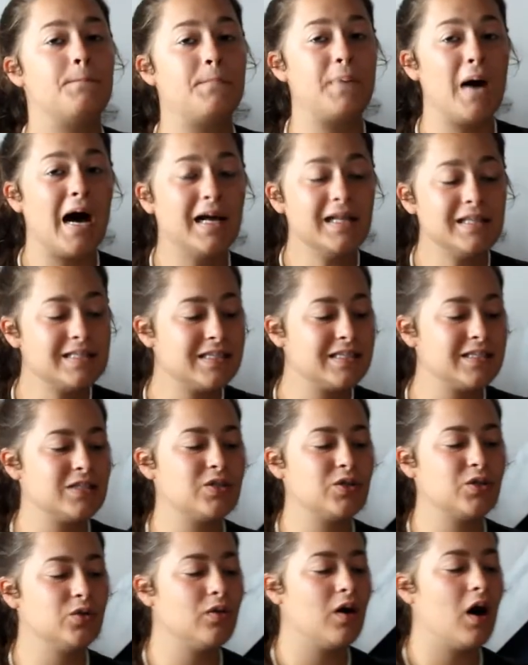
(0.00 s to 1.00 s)
but
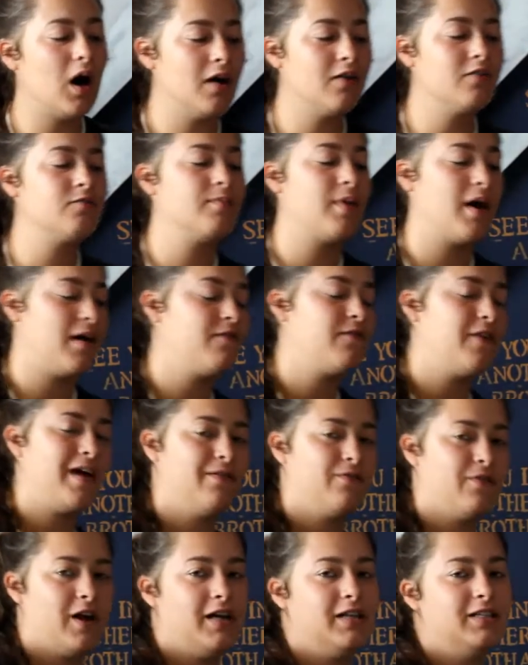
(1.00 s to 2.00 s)
two of my
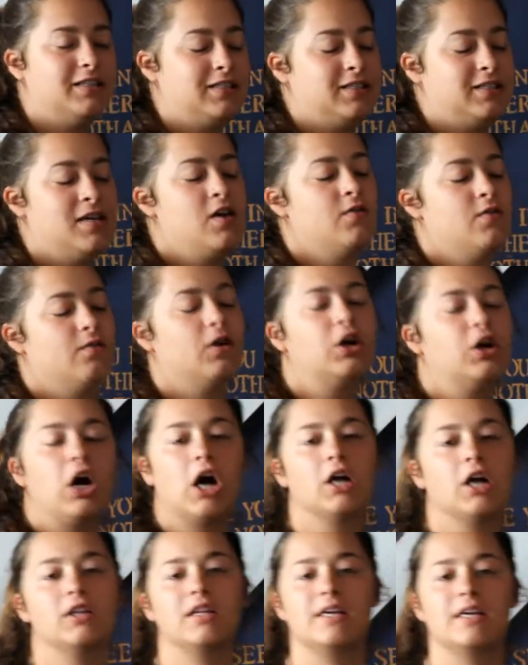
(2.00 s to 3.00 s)
favorites,
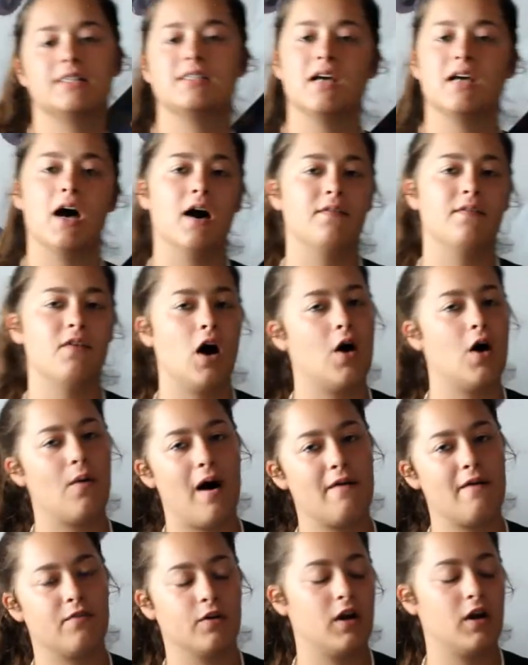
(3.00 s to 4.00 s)
regardless of
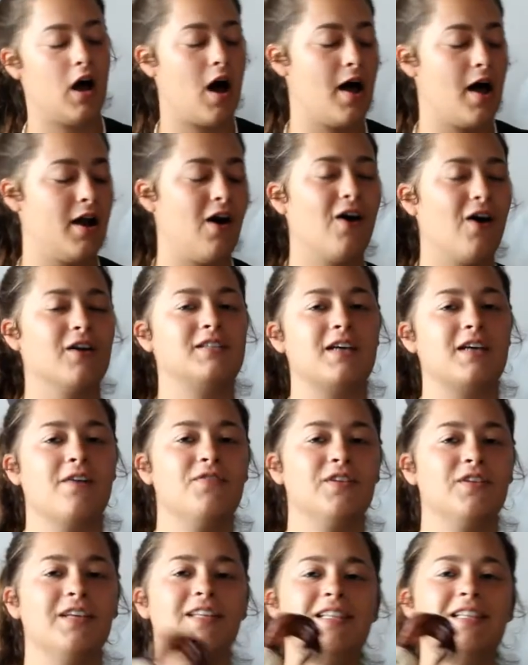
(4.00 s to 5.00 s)
OF or not, are
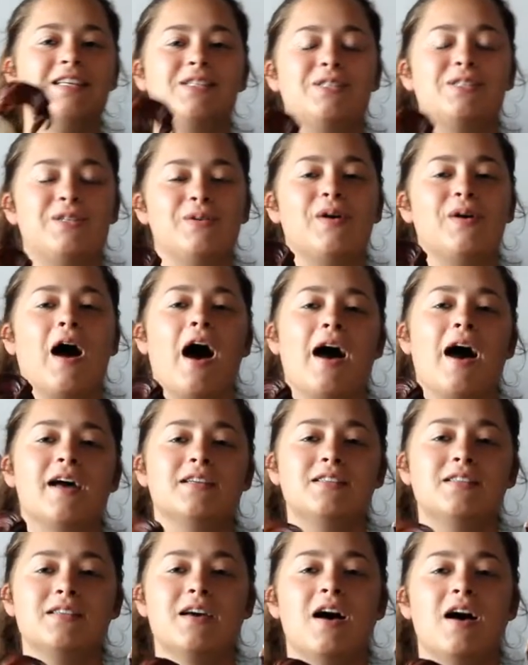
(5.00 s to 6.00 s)
definitely these two
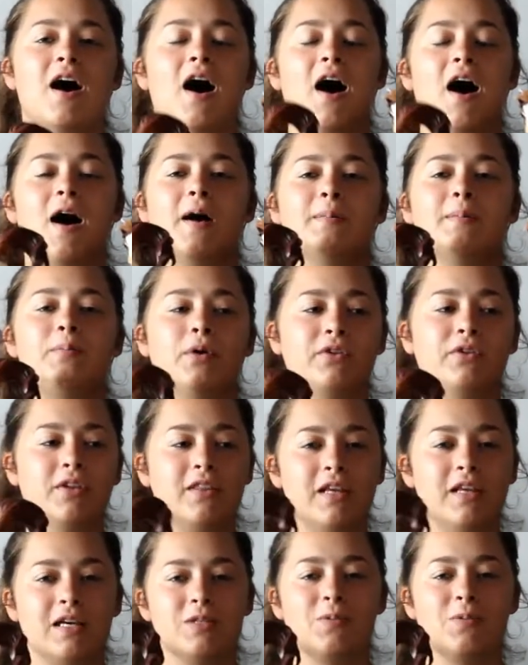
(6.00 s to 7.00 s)
guys. Both
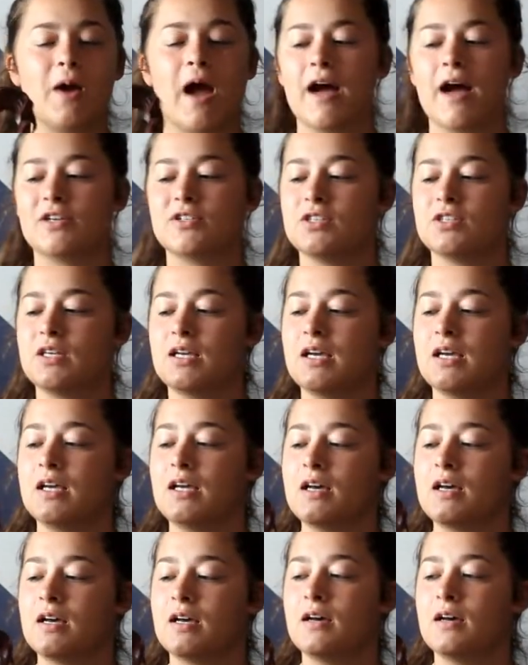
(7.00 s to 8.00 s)
of these were
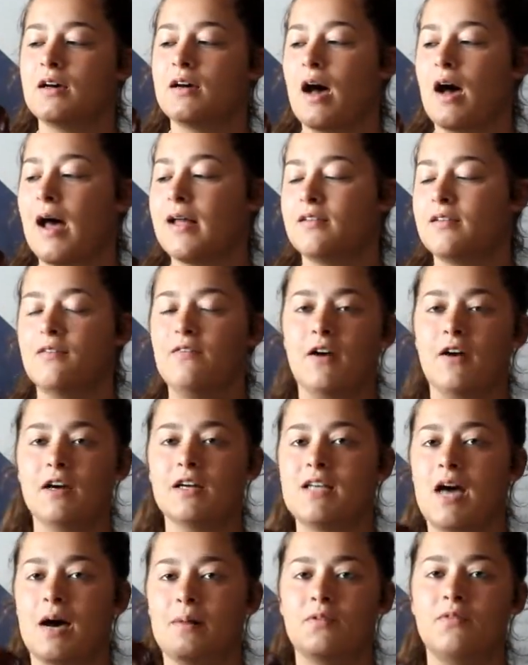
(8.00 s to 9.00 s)
actually at the
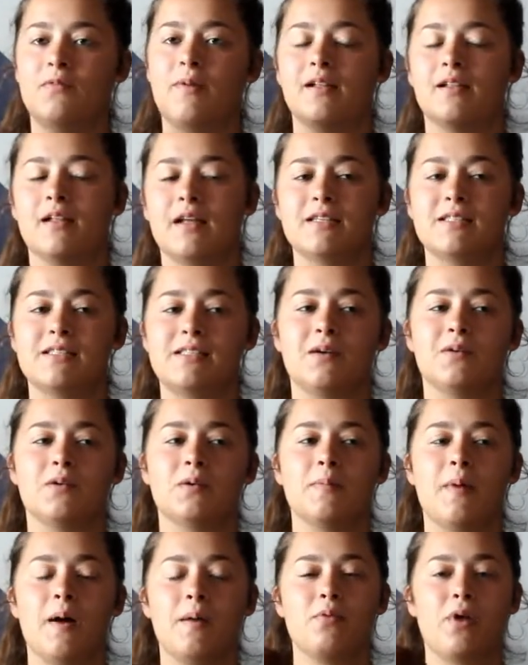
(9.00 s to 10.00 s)
very top of my list. They
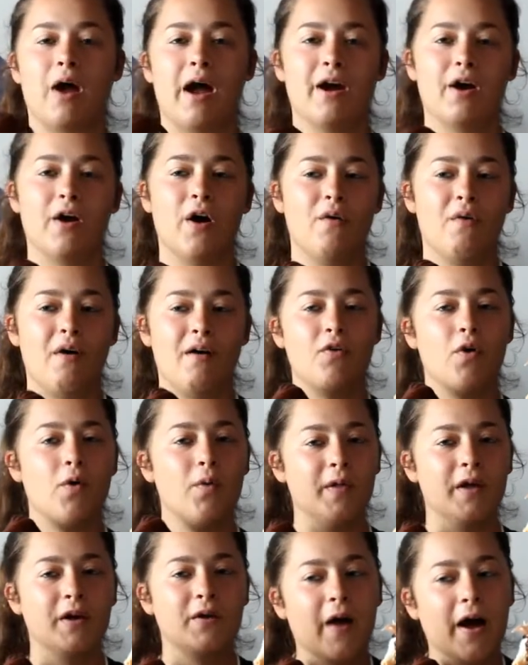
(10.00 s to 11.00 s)
were my Breyer OF
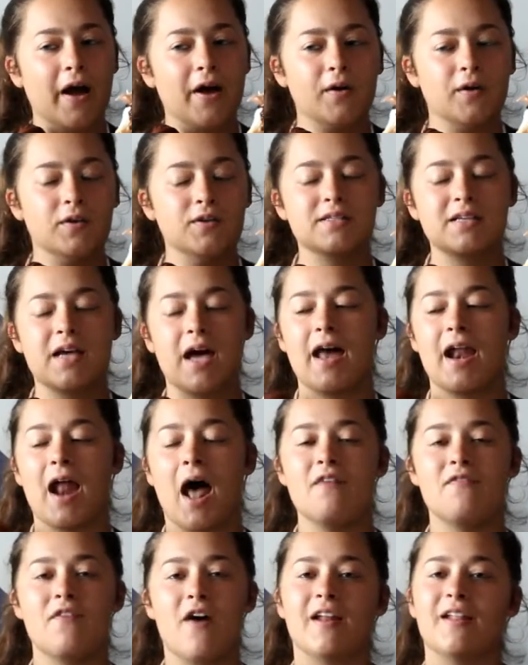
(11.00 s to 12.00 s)
Holy Grails, and
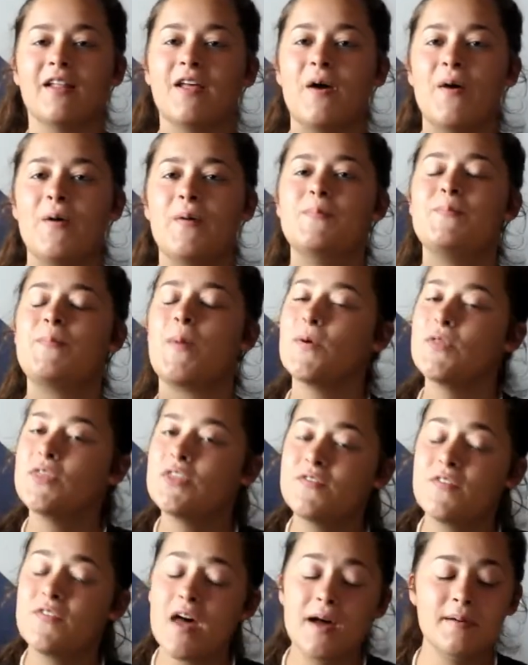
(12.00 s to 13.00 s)
I finally own both
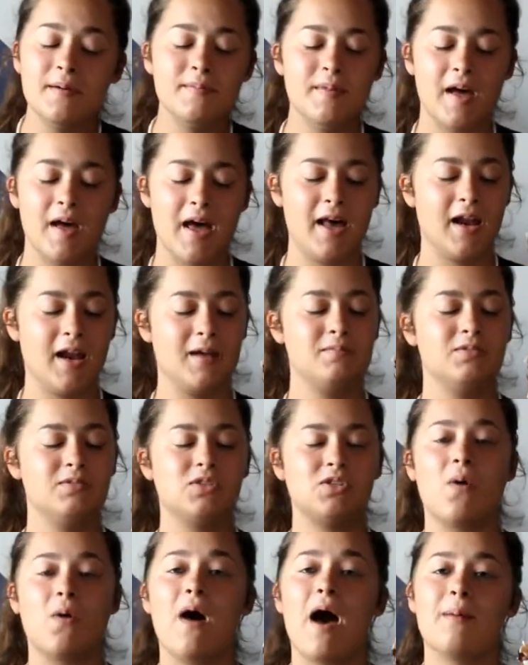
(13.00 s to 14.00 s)
of them, and I'm
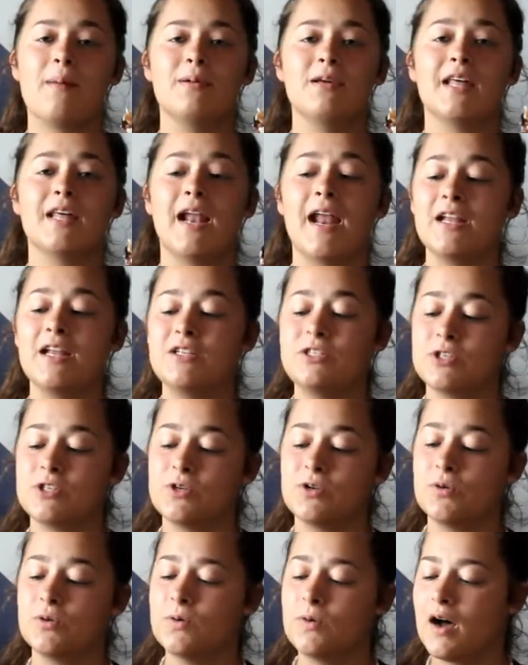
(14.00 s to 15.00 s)
so happy that I
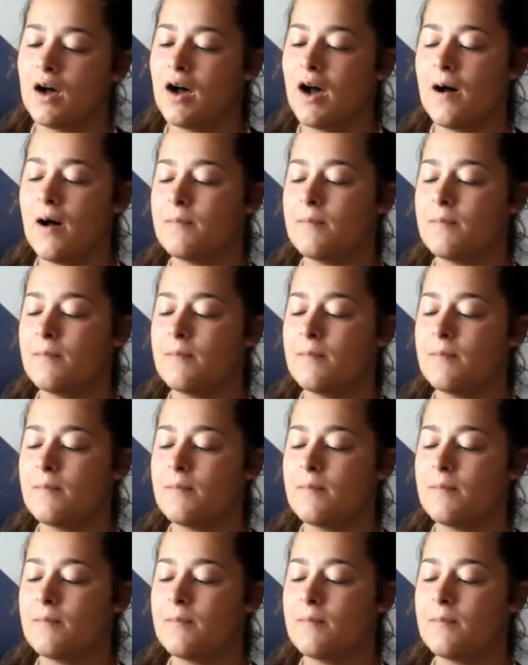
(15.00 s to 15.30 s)
do.